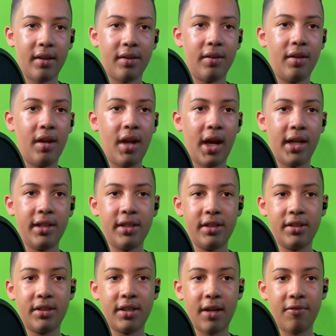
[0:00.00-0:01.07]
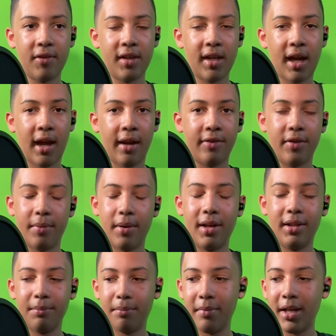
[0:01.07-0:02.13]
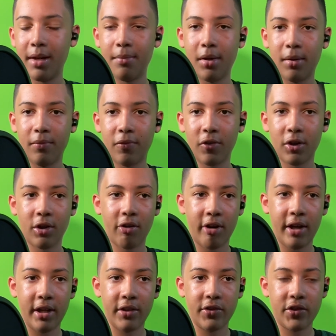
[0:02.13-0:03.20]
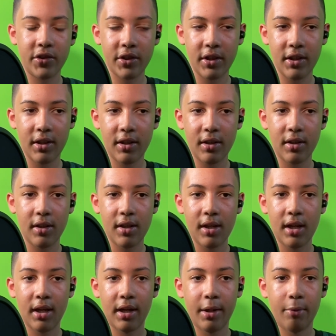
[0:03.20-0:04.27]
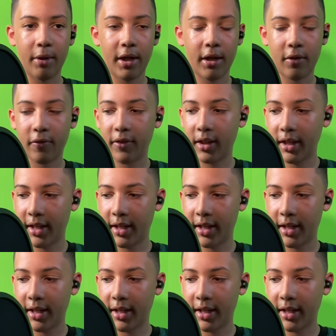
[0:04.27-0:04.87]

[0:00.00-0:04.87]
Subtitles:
97 at the minimum for grades. Anyway, I don't feel like